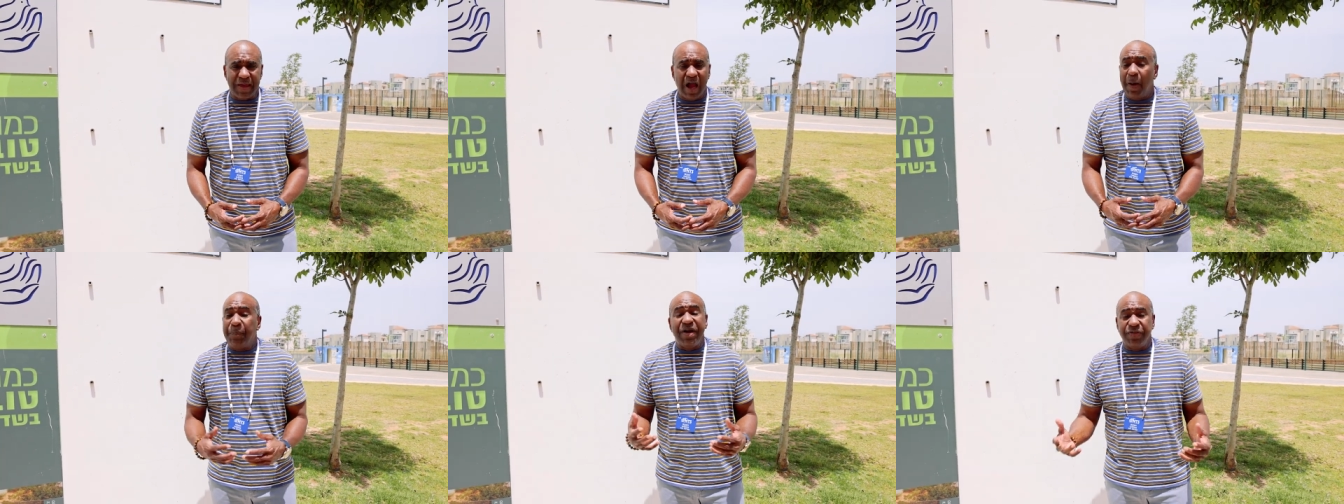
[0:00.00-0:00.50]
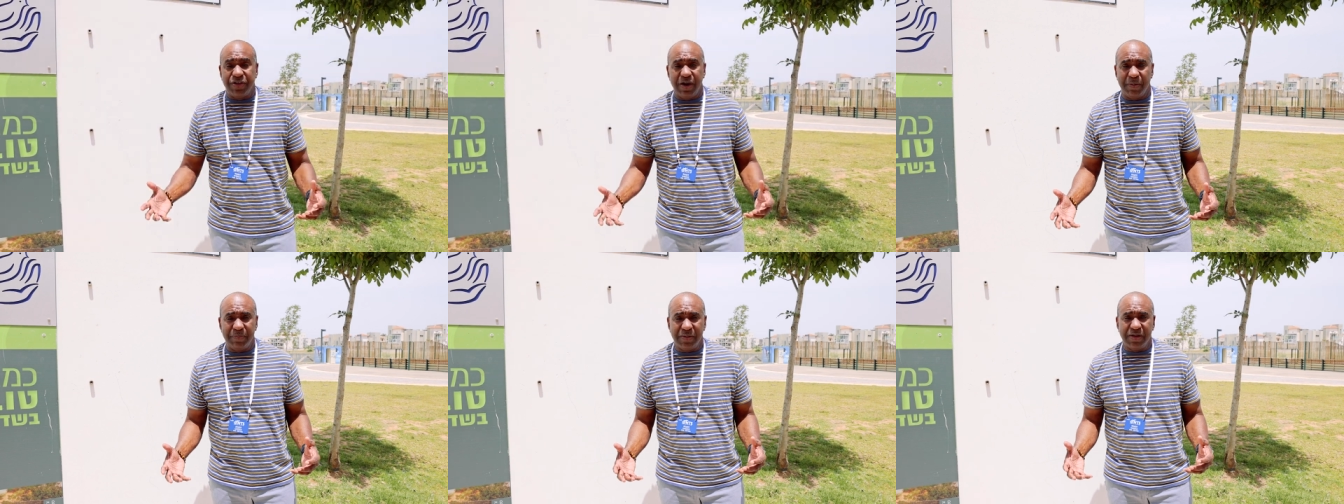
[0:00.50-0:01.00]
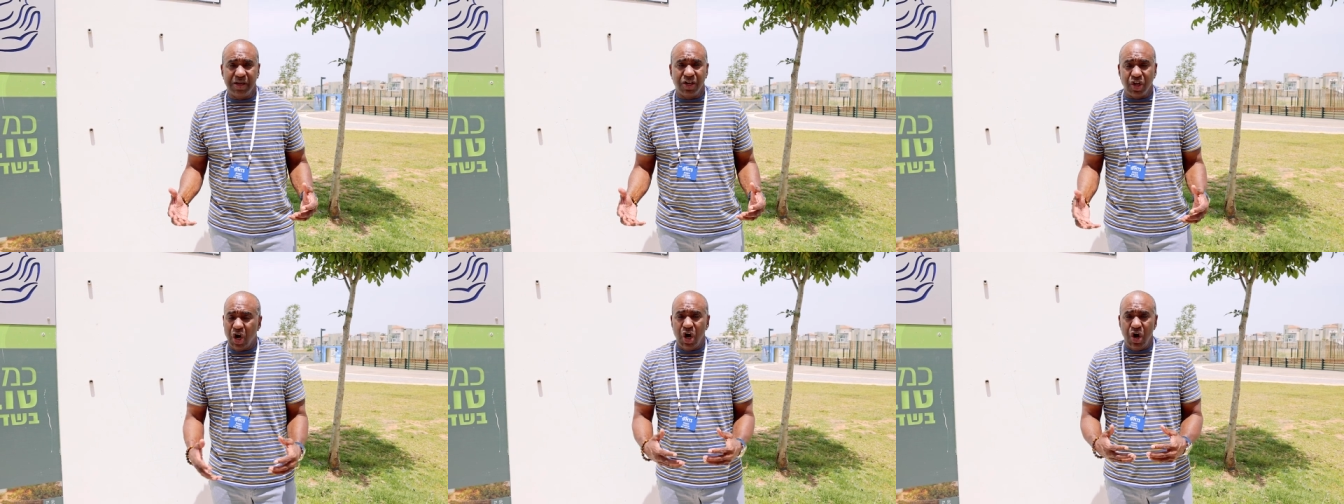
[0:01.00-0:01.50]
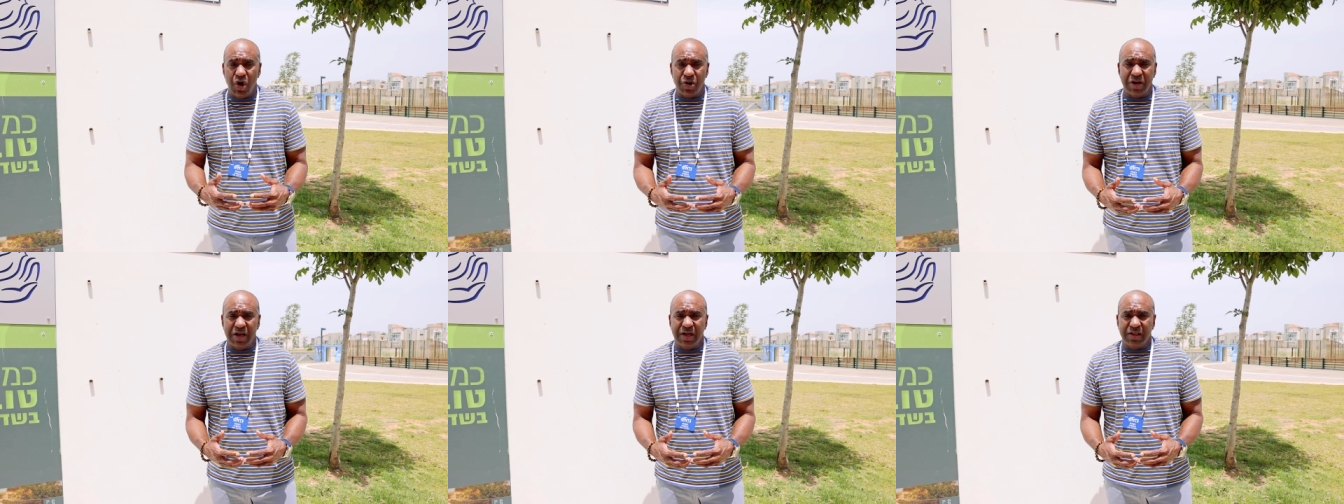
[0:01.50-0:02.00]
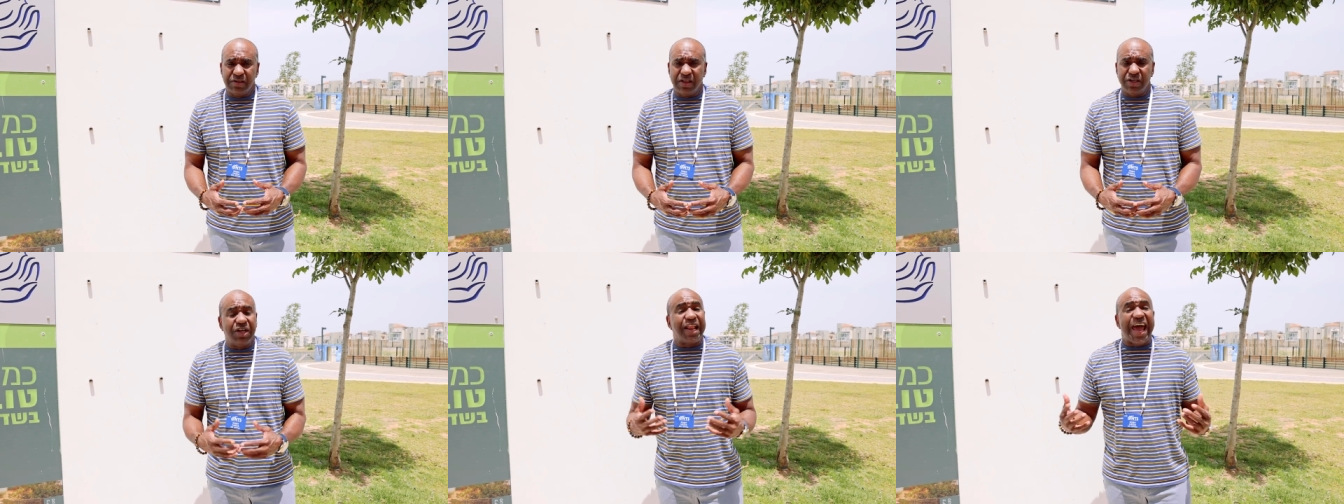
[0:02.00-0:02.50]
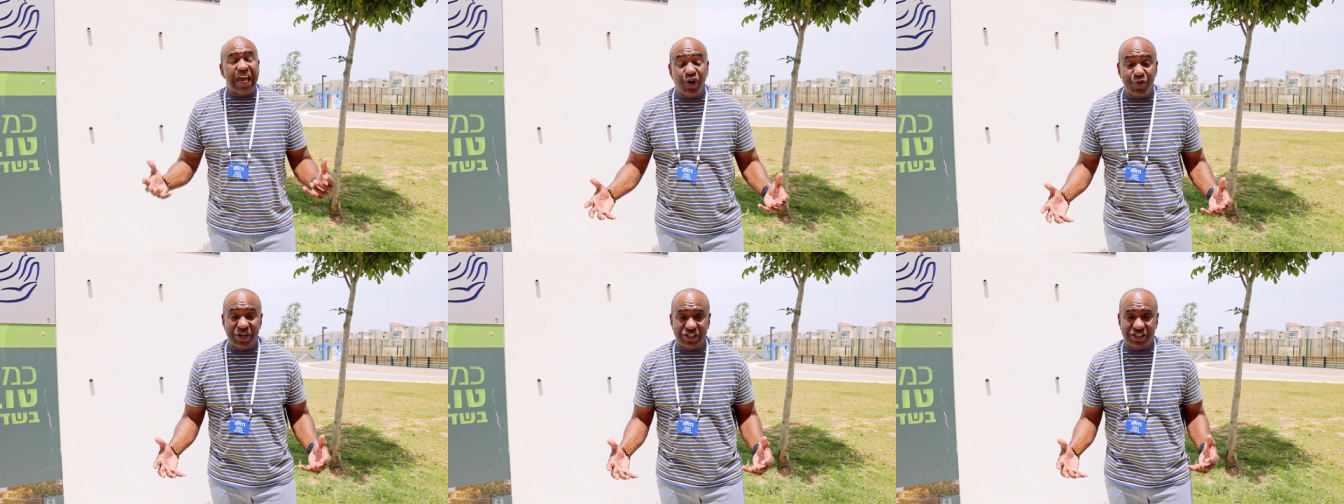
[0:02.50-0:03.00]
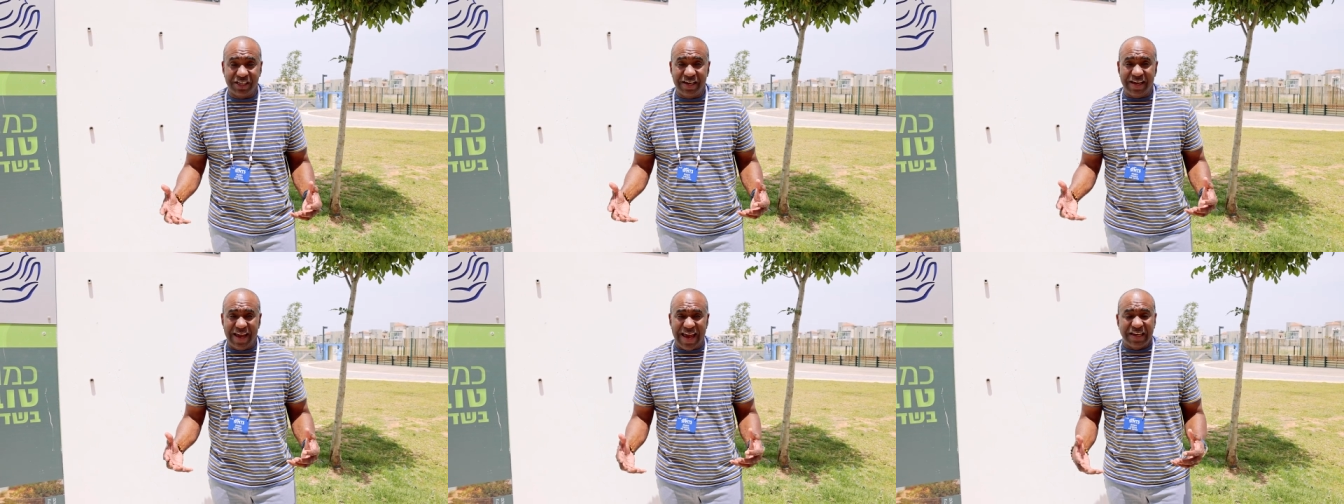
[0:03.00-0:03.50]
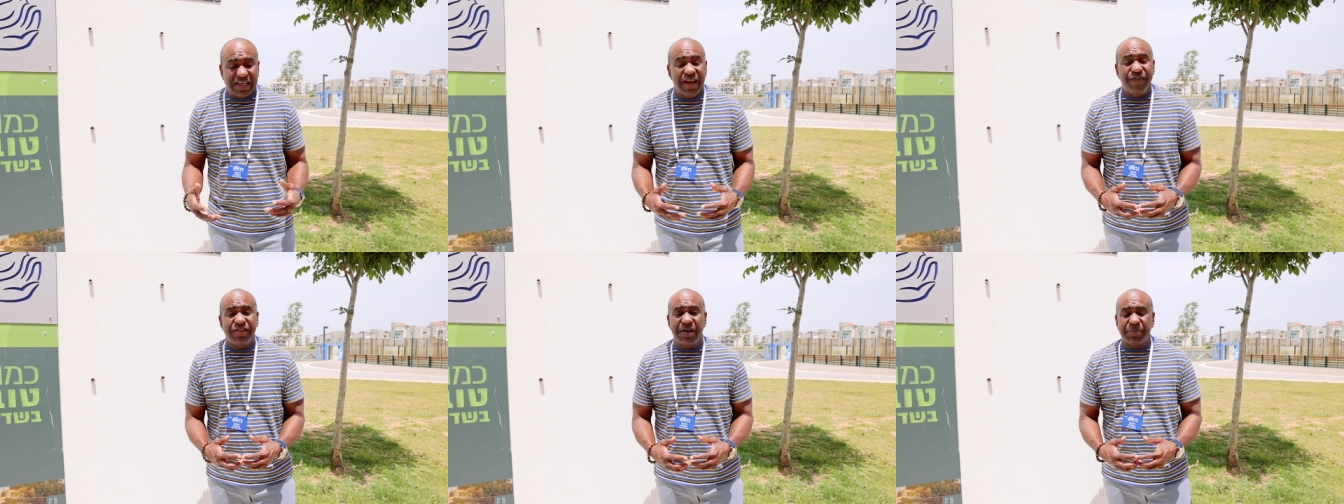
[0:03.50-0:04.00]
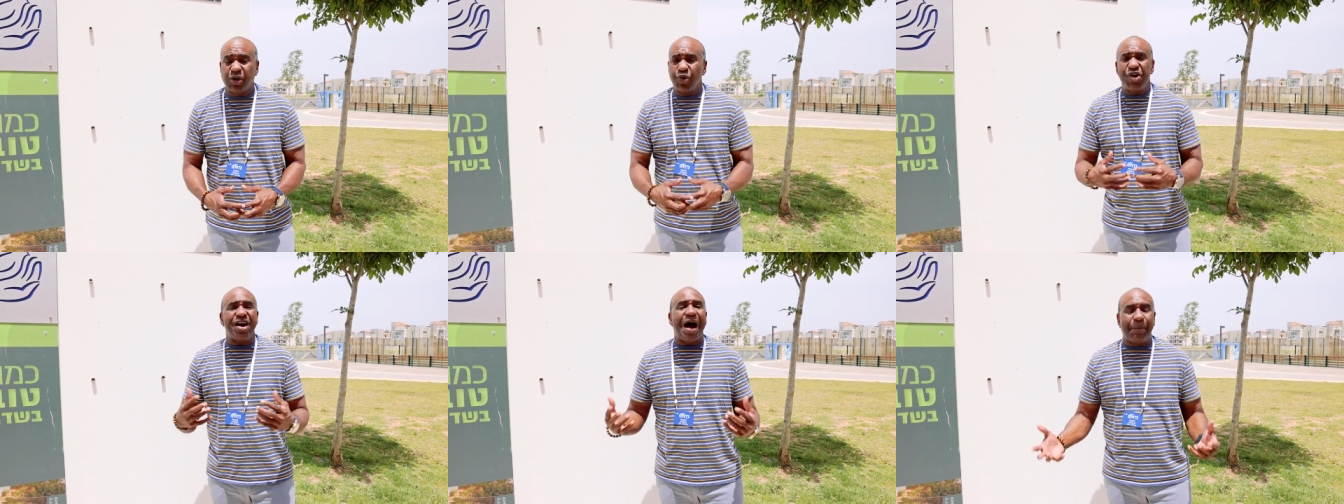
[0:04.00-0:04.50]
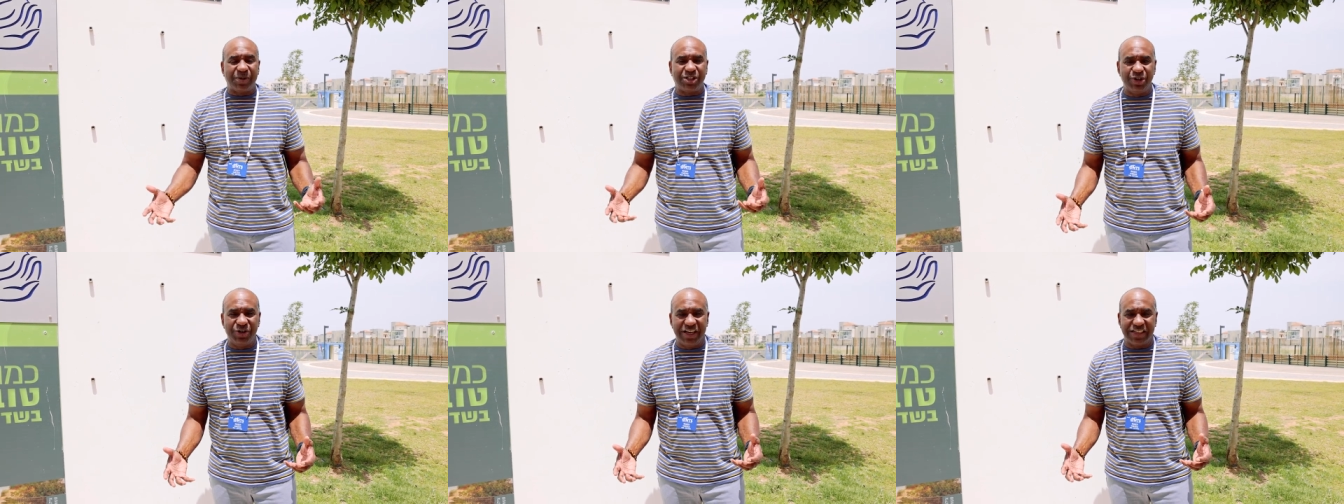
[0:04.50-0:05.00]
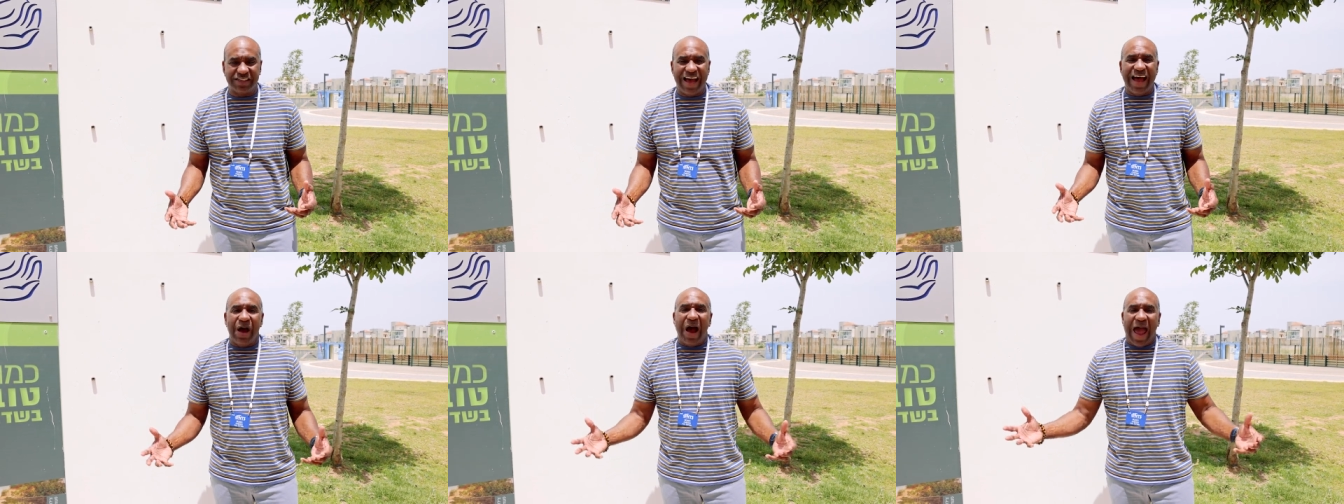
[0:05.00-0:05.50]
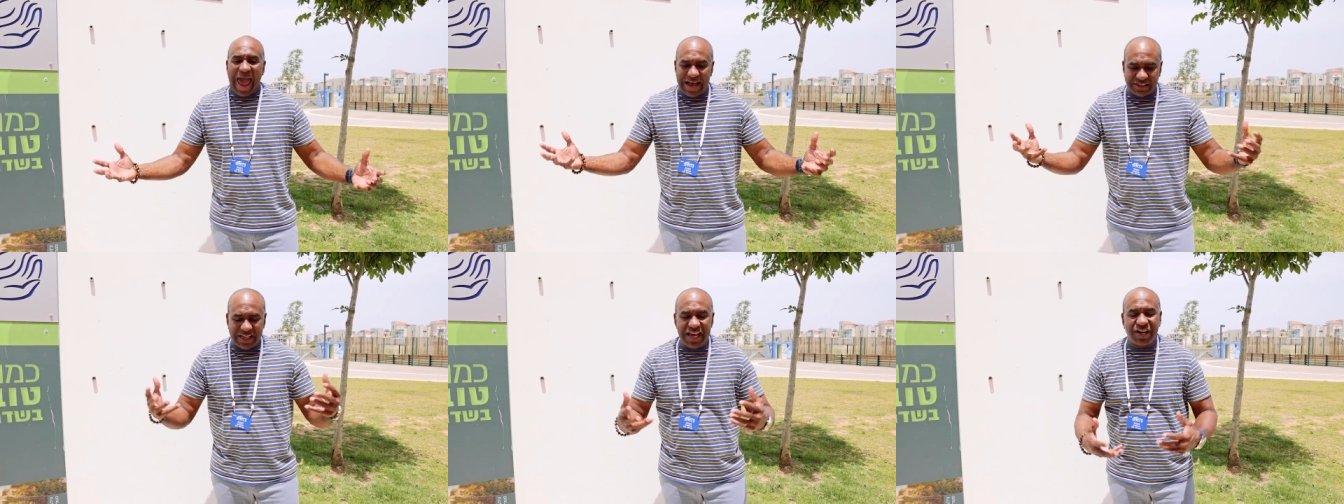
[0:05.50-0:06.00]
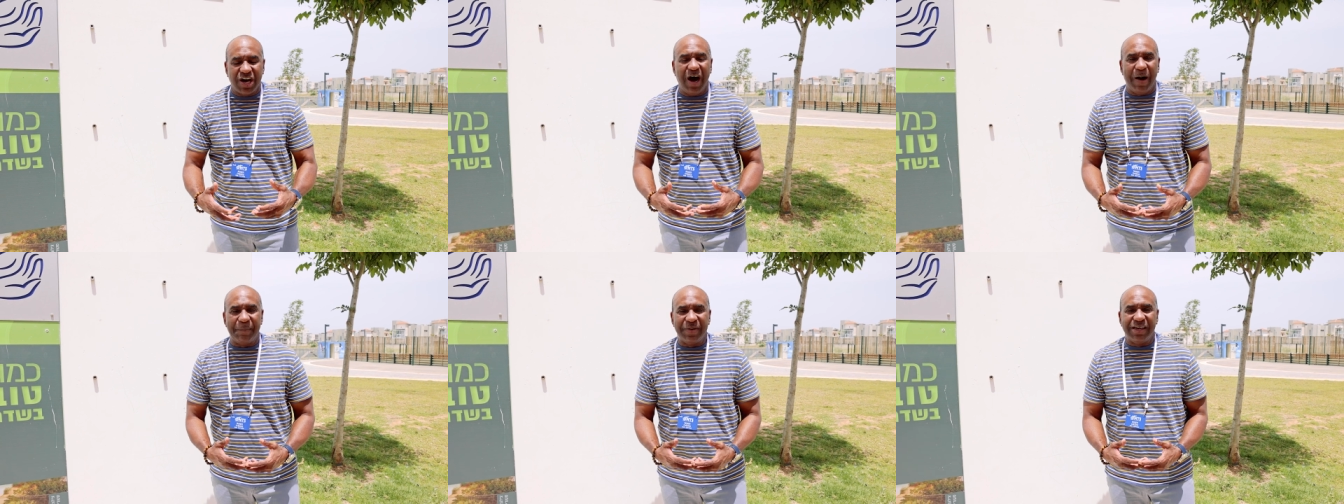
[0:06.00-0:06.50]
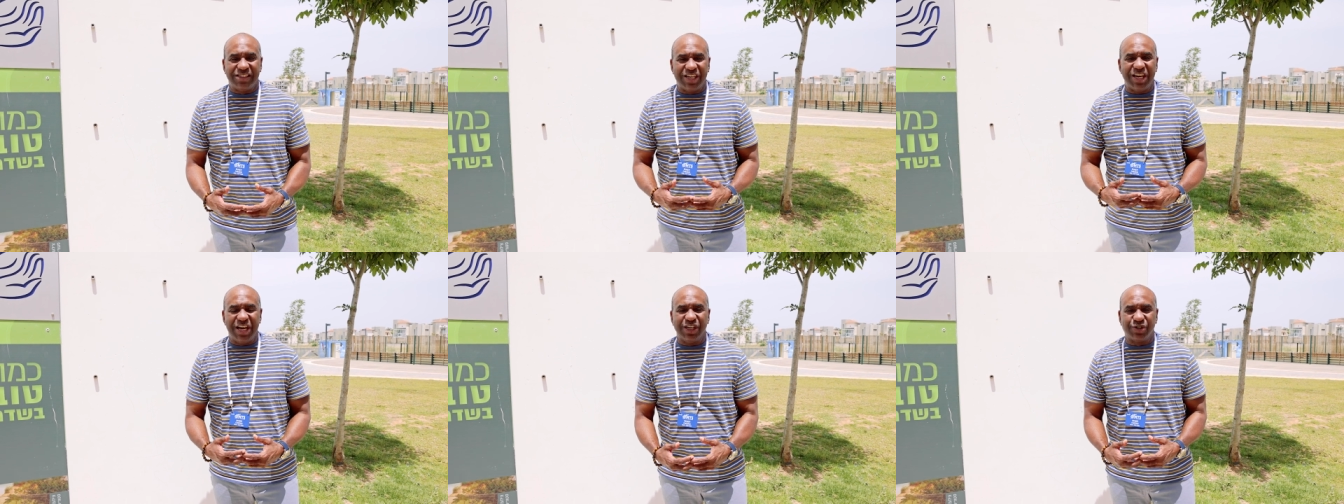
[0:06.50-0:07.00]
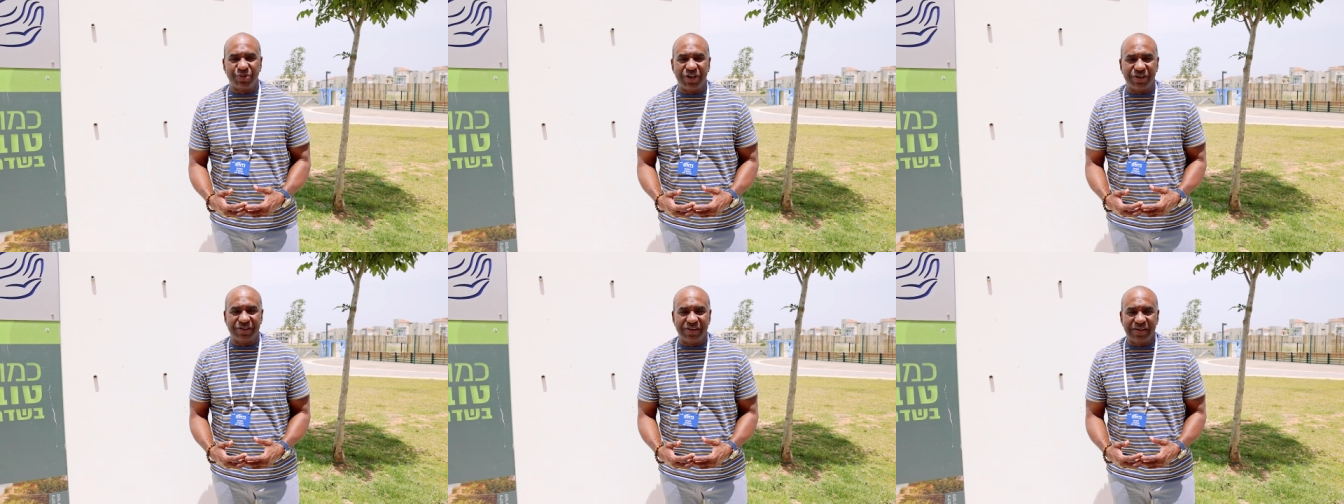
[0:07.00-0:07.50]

helping them learn the language and giving them career opportunities as they come to Israel.